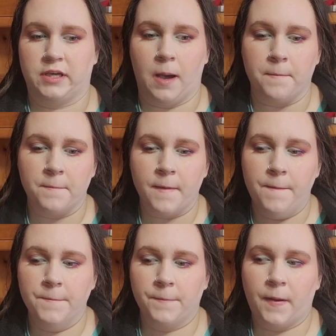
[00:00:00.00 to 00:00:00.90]
like a
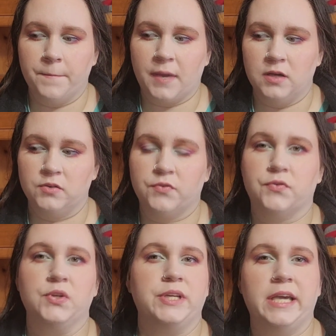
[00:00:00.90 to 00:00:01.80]

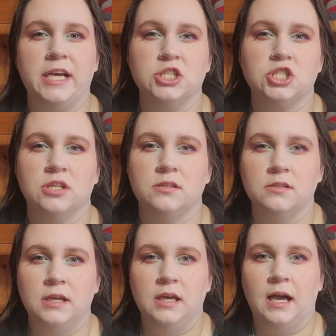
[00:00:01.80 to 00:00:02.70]
fruity-ish
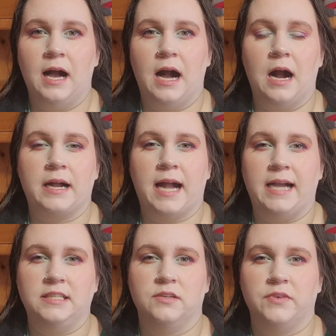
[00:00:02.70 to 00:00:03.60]

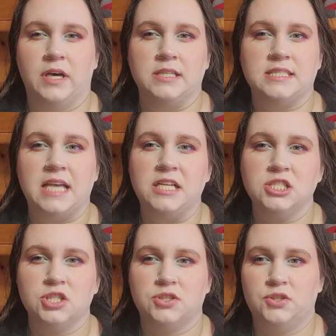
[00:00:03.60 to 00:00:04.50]
kind of a
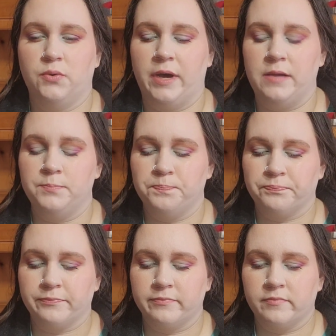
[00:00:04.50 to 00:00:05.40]
scent to it.
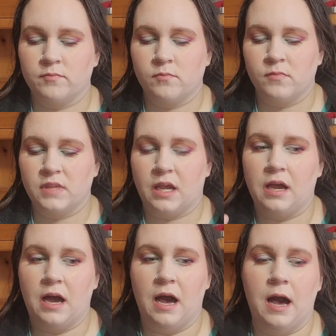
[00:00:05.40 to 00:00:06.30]

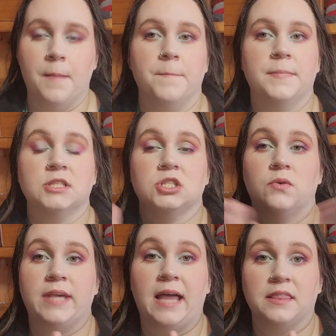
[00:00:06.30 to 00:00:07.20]

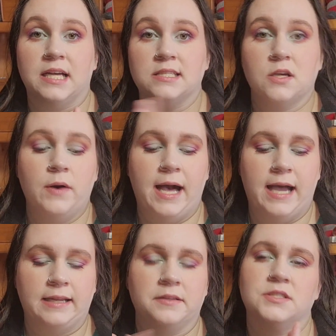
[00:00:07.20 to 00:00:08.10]
So yeah, let's go
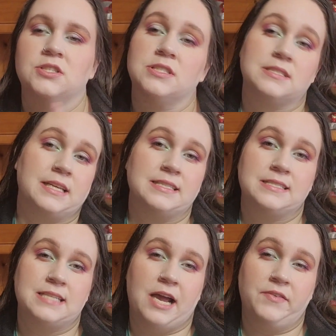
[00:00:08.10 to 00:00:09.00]
ahead and
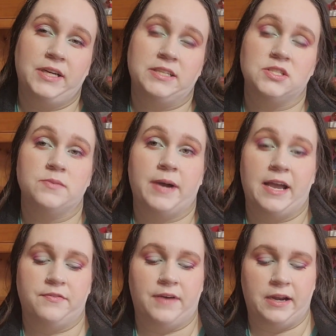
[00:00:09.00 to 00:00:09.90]
let's dive on into
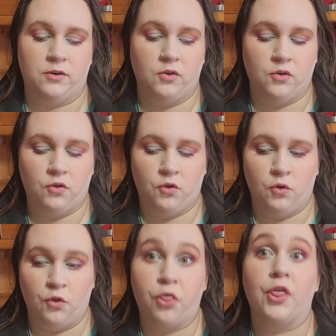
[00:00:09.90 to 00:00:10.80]
my
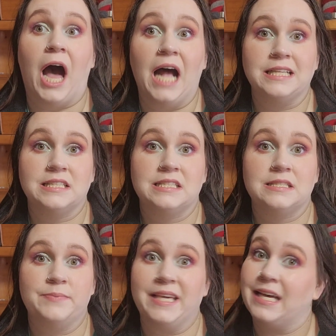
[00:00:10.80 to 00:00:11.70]
final
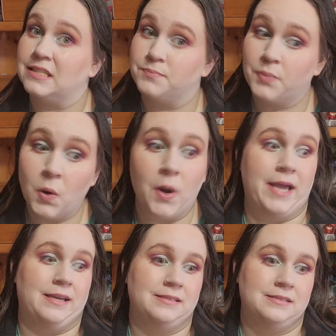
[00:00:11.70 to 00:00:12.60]
thoughts, because
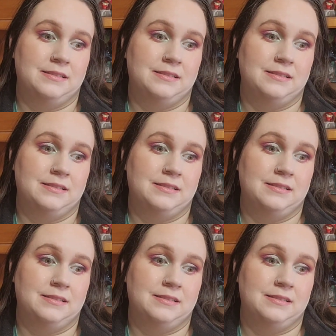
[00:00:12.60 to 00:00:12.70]
boy,